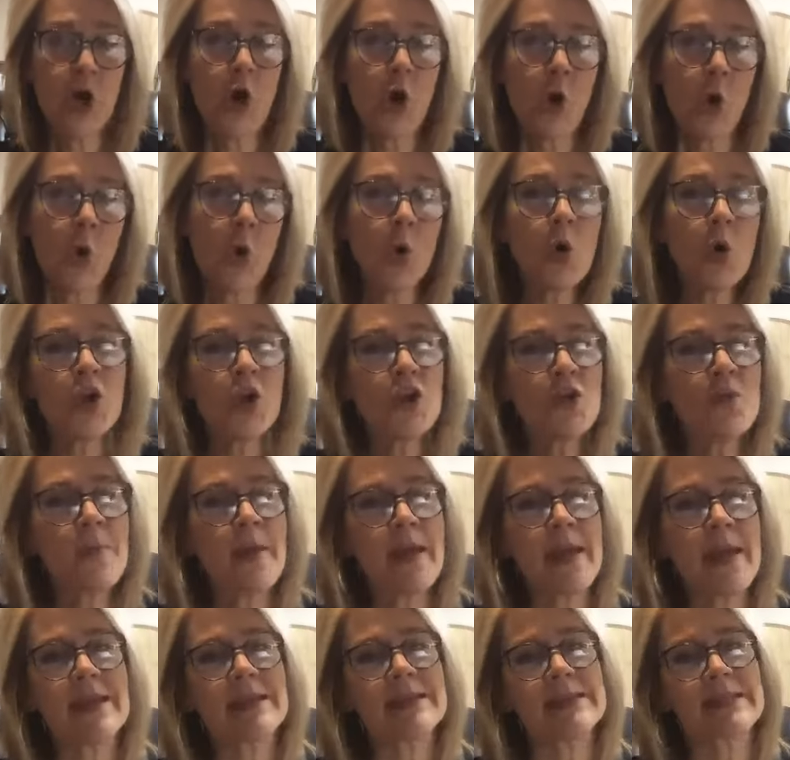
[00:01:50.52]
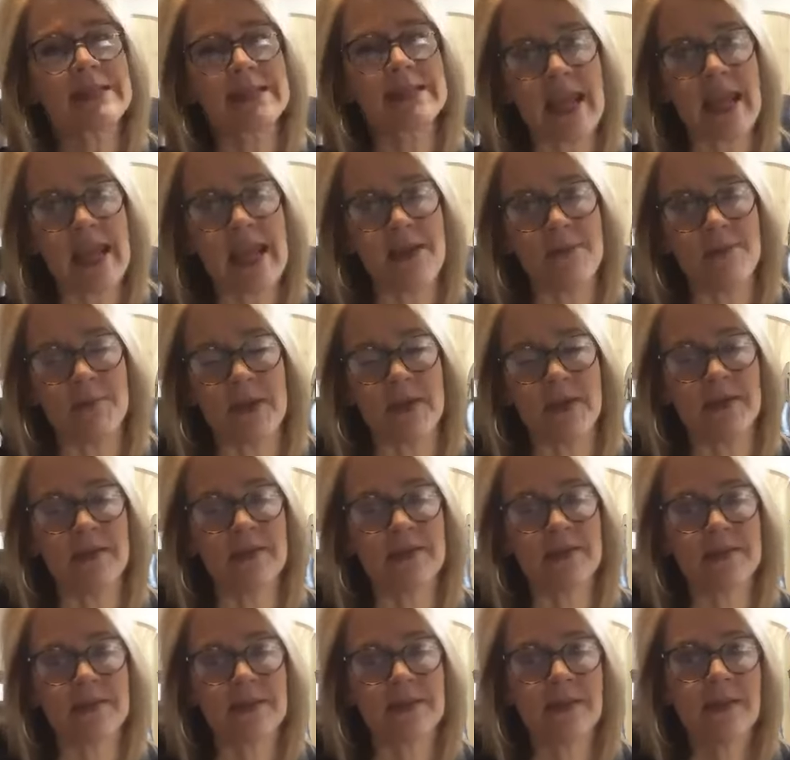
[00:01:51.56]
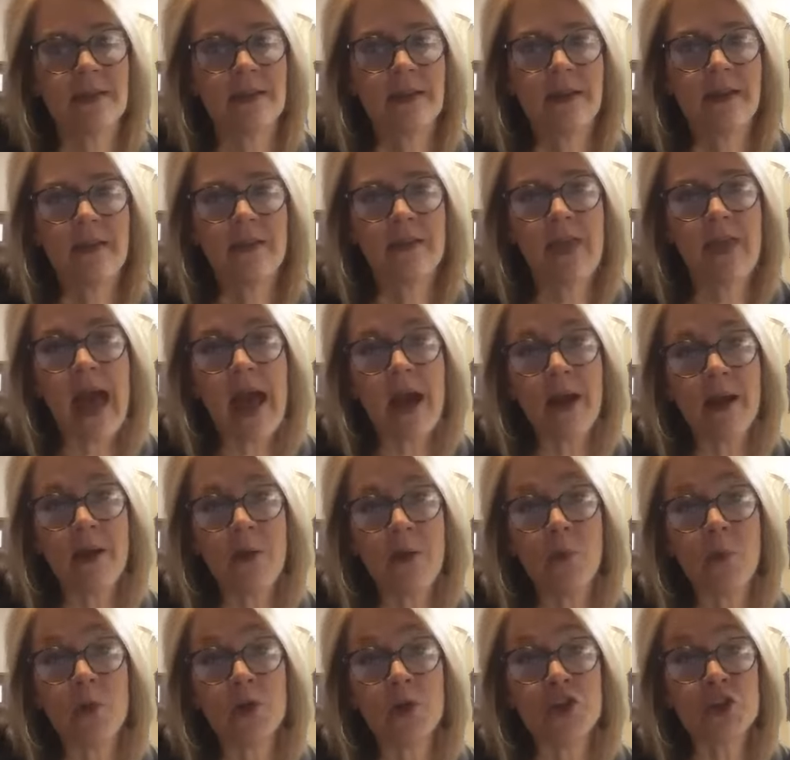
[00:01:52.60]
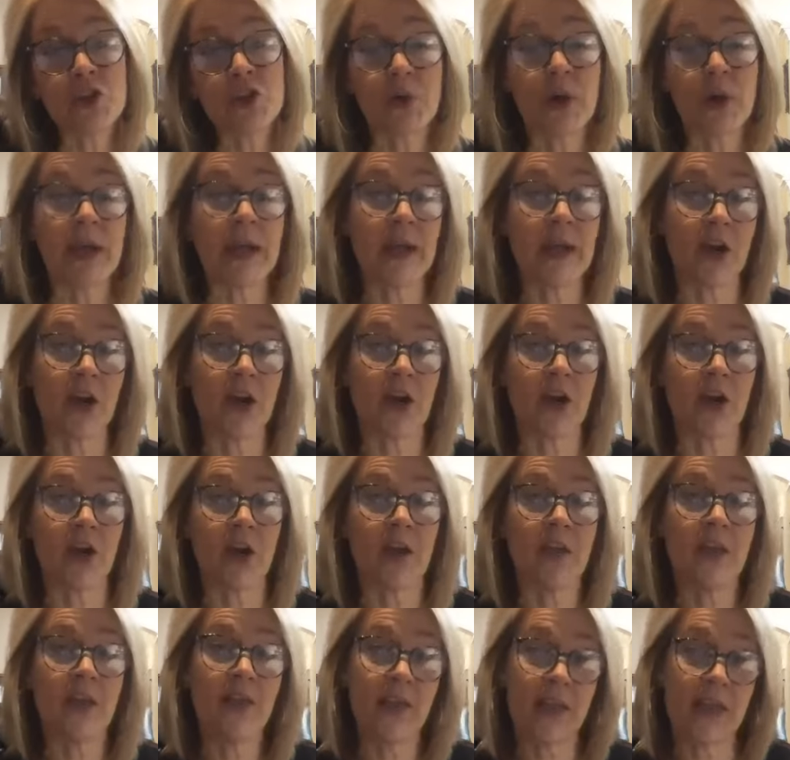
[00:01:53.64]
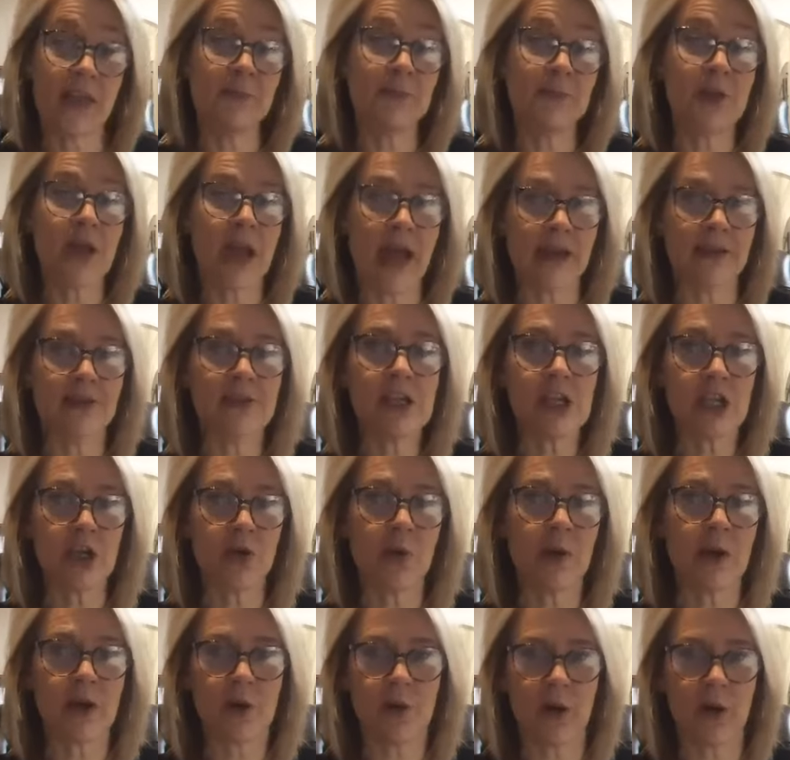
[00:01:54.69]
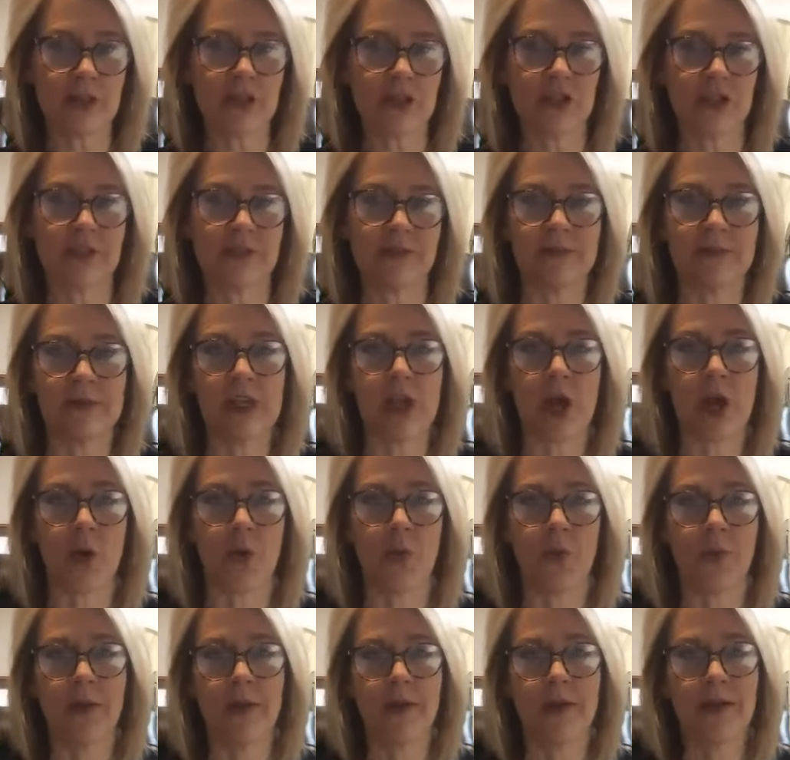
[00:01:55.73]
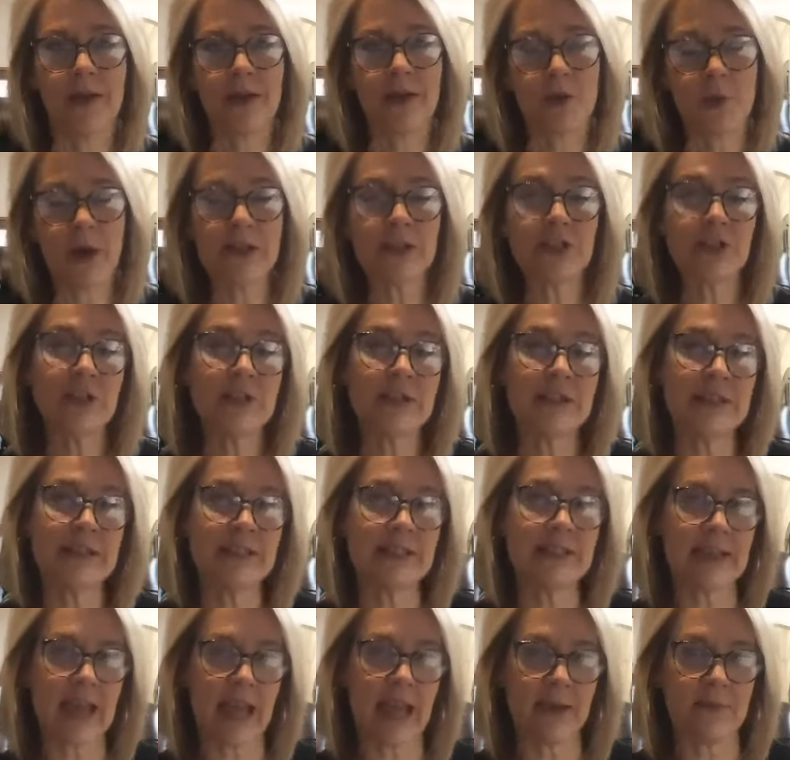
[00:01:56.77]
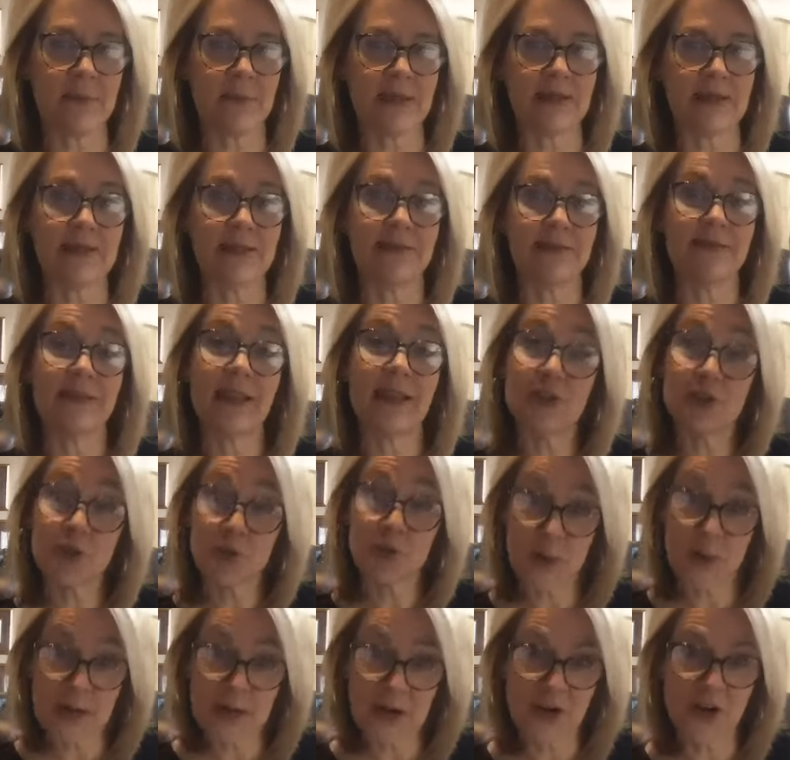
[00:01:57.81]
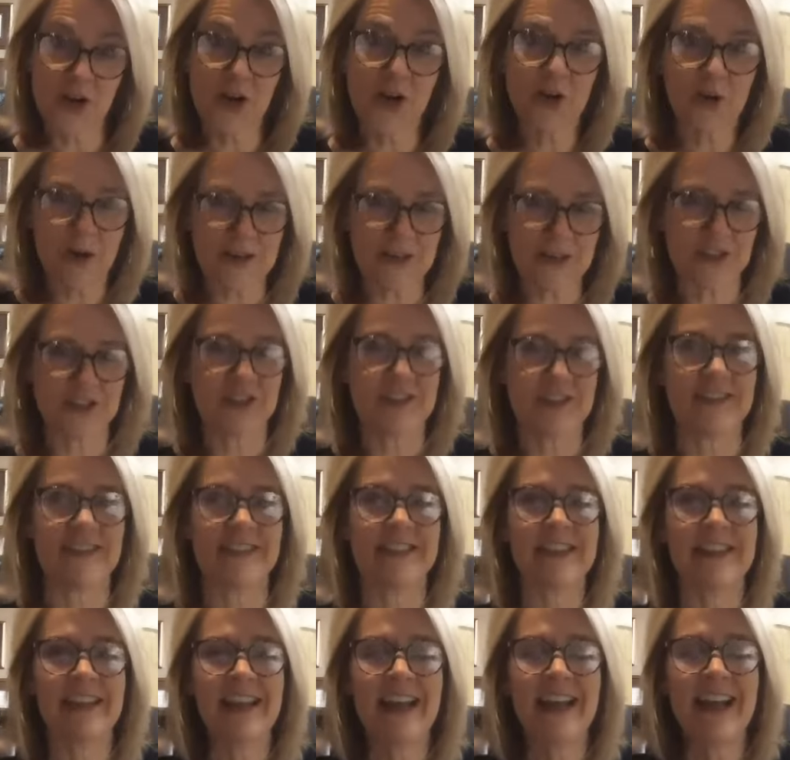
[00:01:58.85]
or you make a statement that will trigger them to ask you a question. So questions and statements that trigger questions.